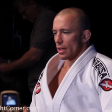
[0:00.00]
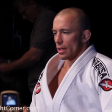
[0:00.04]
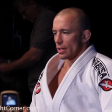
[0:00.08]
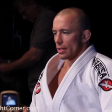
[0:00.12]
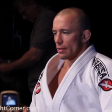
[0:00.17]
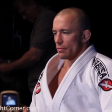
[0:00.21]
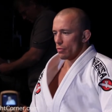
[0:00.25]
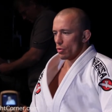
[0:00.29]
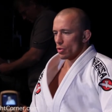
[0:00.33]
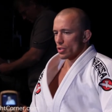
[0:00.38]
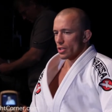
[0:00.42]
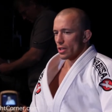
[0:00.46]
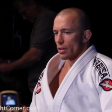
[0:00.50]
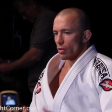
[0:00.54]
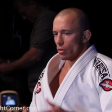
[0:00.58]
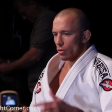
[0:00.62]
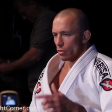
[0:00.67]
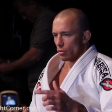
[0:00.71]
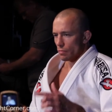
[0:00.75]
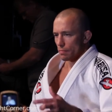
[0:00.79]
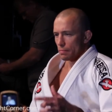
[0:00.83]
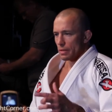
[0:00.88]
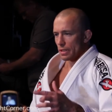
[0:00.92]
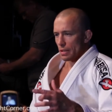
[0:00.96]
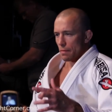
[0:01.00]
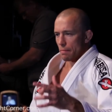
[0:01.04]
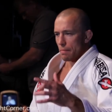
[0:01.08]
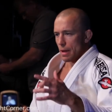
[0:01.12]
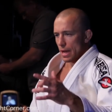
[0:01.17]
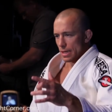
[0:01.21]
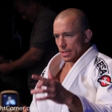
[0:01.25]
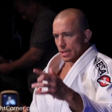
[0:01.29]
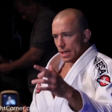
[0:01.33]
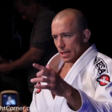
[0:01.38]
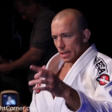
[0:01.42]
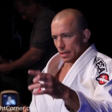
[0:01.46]
that. I'm focusing on be the
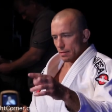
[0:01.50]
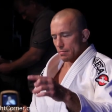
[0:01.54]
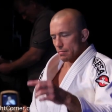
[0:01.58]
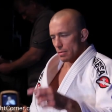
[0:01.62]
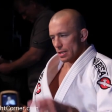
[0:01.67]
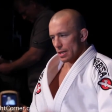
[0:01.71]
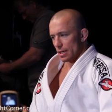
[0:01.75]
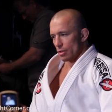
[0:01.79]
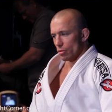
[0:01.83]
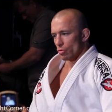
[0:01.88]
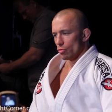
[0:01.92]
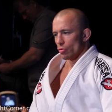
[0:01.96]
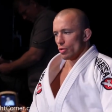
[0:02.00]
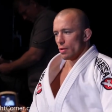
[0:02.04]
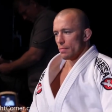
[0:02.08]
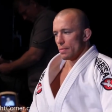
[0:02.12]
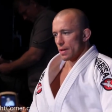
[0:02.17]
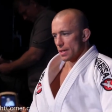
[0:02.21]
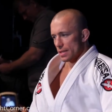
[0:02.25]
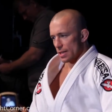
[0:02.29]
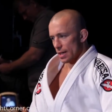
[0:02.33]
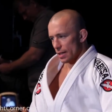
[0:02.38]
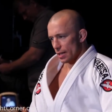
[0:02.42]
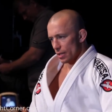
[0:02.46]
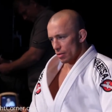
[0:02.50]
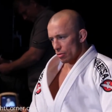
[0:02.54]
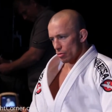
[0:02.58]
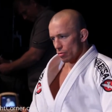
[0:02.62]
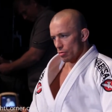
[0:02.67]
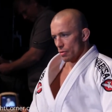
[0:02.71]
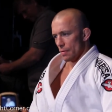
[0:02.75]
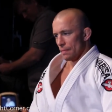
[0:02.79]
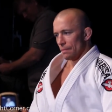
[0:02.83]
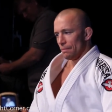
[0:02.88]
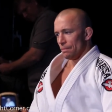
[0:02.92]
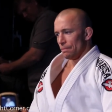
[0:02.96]
best I can be and do the best I can
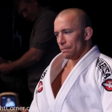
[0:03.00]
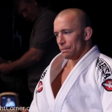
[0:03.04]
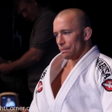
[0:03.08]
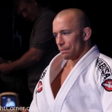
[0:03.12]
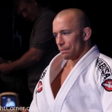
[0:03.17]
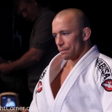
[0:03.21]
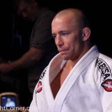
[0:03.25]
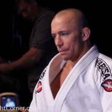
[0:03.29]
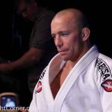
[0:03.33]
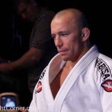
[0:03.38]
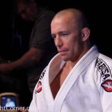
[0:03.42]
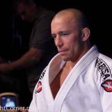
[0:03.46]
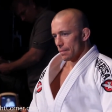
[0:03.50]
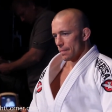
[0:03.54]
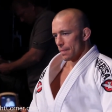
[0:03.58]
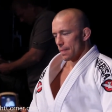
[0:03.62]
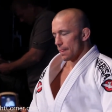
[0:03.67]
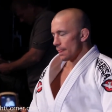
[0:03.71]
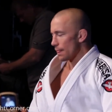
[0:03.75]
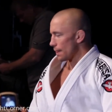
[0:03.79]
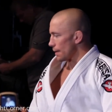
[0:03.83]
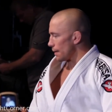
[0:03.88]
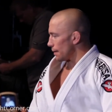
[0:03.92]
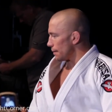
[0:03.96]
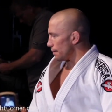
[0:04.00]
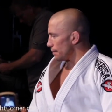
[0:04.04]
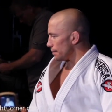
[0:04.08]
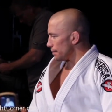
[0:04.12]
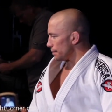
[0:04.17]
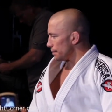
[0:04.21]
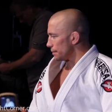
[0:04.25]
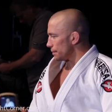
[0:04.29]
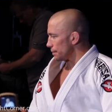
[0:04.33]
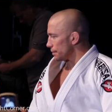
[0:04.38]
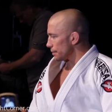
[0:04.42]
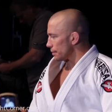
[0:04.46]
do. And how do you feel about
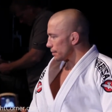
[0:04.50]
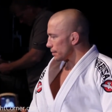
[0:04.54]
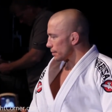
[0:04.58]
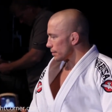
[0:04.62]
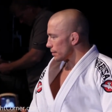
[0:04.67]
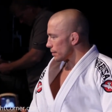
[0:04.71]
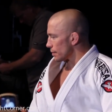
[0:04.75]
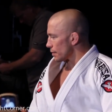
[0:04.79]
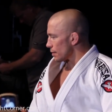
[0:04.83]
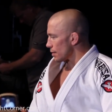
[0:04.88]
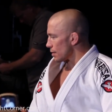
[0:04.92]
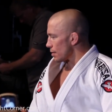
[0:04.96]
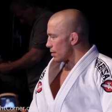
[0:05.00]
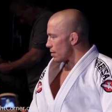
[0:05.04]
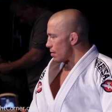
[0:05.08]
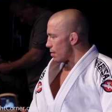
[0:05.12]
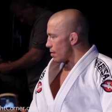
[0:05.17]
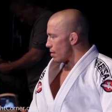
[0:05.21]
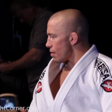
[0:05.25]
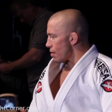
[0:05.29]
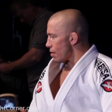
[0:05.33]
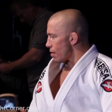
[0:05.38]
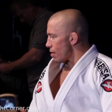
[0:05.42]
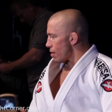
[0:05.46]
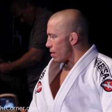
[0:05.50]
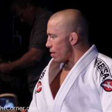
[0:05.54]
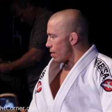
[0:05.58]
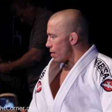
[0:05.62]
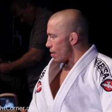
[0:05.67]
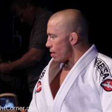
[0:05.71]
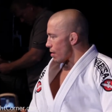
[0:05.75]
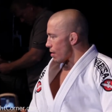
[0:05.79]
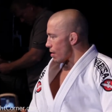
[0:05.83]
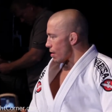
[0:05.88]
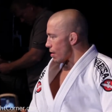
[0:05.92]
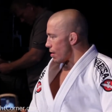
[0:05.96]
being the guy who was chosen
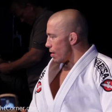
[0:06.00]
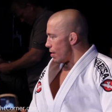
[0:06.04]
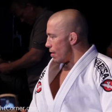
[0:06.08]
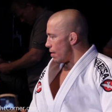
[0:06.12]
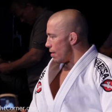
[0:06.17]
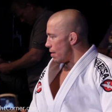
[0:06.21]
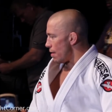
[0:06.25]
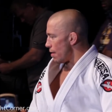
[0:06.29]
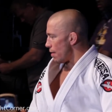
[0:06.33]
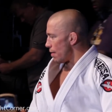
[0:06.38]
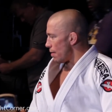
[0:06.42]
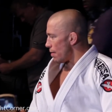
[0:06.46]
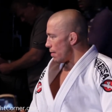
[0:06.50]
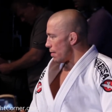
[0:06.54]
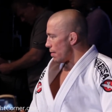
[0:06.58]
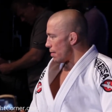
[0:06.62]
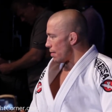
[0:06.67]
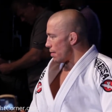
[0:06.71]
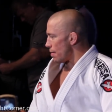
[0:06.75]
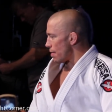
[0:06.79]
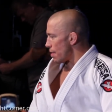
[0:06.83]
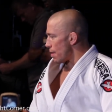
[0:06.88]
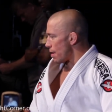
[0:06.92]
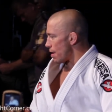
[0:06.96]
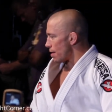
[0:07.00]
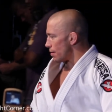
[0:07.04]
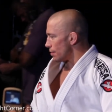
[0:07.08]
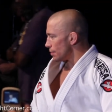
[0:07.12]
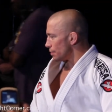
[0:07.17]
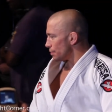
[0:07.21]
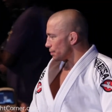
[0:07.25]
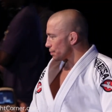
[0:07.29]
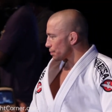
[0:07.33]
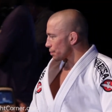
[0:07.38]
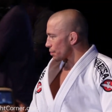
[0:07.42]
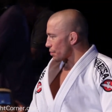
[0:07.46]
by the UFC to
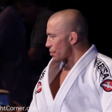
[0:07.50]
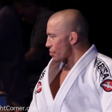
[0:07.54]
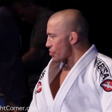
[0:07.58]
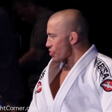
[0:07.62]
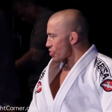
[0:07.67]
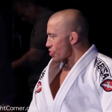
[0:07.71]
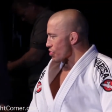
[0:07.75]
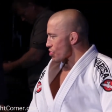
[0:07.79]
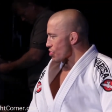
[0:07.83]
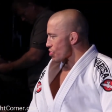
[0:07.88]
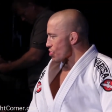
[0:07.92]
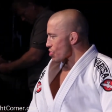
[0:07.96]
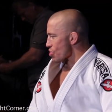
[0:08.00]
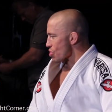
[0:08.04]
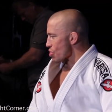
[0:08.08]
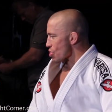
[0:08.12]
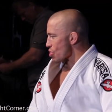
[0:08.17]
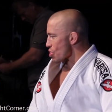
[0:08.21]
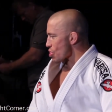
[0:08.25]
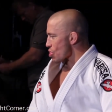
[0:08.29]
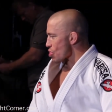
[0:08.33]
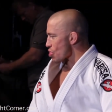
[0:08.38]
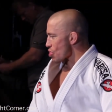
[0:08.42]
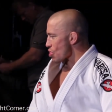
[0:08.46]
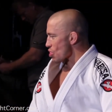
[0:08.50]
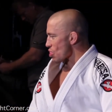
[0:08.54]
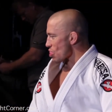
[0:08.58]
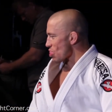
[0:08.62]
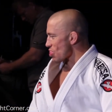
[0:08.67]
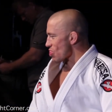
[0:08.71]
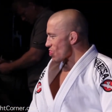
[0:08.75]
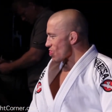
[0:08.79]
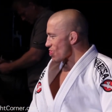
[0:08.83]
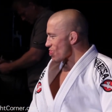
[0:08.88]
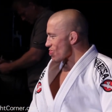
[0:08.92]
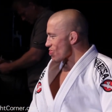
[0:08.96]
headline the, this 20th
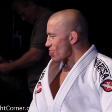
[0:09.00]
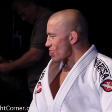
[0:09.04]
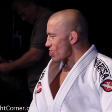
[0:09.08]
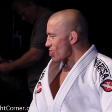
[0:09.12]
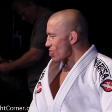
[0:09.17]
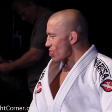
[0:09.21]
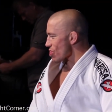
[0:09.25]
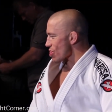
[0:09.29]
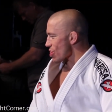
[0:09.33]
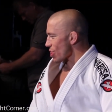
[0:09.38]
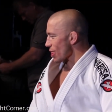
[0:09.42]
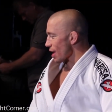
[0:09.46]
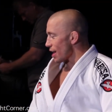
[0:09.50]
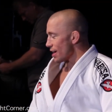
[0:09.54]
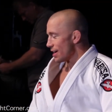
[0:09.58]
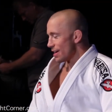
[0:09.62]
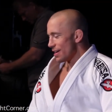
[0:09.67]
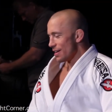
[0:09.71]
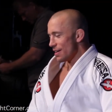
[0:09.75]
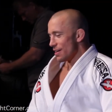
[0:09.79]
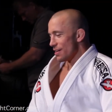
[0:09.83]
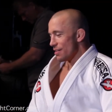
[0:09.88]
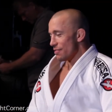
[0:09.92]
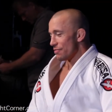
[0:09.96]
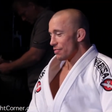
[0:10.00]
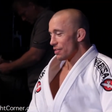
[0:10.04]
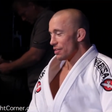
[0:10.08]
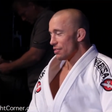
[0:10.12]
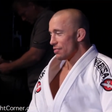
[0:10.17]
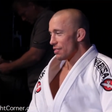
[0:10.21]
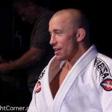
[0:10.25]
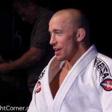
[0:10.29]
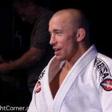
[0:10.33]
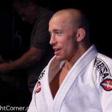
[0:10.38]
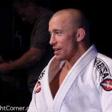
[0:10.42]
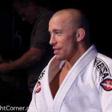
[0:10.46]
anniversary event? I
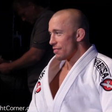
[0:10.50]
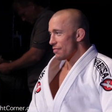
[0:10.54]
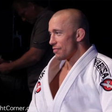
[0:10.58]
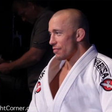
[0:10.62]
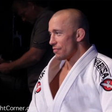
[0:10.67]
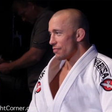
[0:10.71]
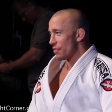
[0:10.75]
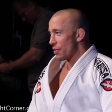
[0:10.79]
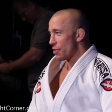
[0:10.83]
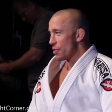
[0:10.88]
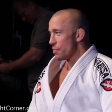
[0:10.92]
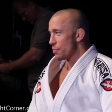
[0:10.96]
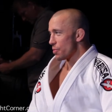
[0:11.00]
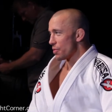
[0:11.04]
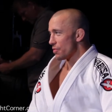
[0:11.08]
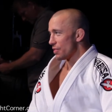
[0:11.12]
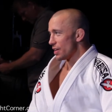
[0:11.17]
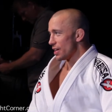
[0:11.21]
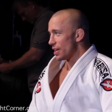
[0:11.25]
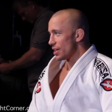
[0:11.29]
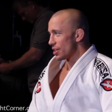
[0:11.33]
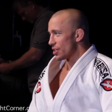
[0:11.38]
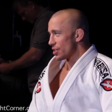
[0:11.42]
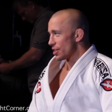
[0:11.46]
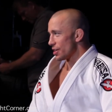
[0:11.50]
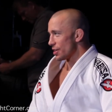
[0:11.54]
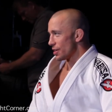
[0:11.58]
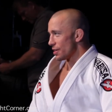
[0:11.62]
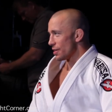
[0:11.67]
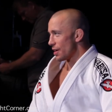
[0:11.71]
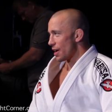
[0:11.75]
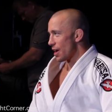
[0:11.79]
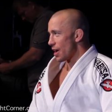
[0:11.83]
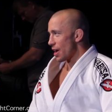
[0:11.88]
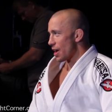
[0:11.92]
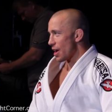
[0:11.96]
feel uh, very privileged,
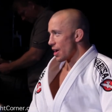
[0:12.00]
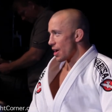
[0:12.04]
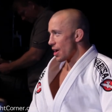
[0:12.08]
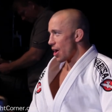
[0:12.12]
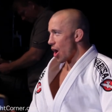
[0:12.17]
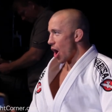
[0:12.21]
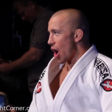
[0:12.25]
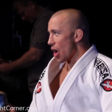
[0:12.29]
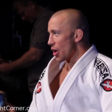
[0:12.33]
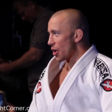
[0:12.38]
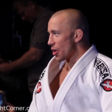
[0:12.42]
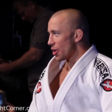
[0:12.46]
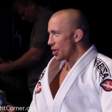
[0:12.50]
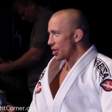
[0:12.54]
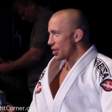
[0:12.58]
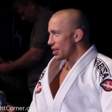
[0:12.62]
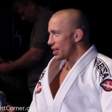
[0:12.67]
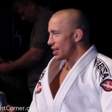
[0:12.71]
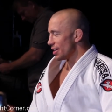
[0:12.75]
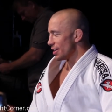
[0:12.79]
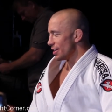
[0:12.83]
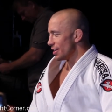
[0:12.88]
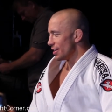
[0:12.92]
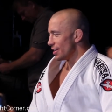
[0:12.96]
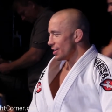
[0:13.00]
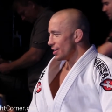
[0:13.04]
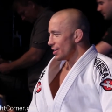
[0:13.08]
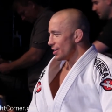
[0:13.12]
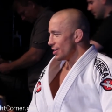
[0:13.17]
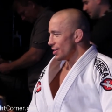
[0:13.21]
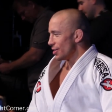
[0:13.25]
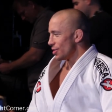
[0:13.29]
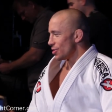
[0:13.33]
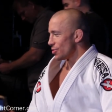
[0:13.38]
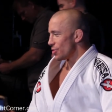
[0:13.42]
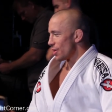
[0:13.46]
uh, honored,
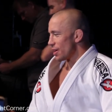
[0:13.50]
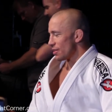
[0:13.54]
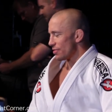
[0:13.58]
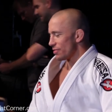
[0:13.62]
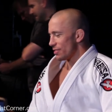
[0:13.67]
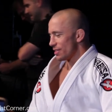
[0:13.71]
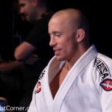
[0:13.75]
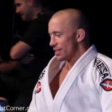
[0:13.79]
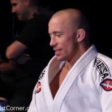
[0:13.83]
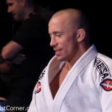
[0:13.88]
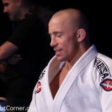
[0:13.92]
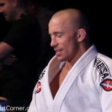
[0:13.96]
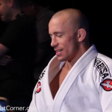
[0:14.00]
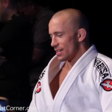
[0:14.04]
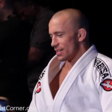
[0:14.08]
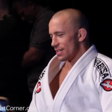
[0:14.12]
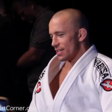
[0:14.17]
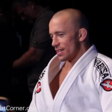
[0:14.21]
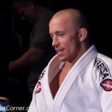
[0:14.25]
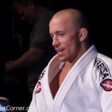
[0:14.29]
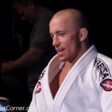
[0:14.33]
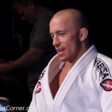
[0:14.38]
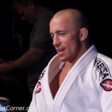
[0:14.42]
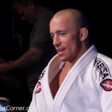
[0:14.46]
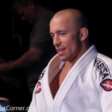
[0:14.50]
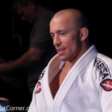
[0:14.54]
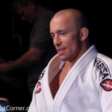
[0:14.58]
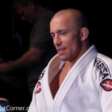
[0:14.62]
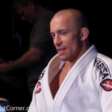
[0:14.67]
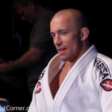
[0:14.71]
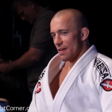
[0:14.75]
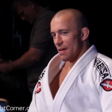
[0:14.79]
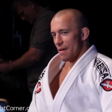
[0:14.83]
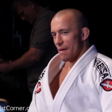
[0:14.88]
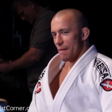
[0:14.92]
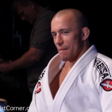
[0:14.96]
to have this, and
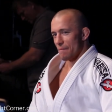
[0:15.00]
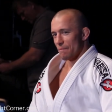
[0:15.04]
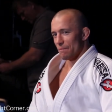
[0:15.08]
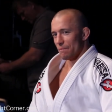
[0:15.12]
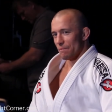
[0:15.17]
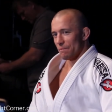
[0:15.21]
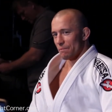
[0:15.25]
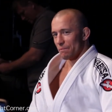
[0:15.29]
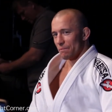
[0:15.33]
um,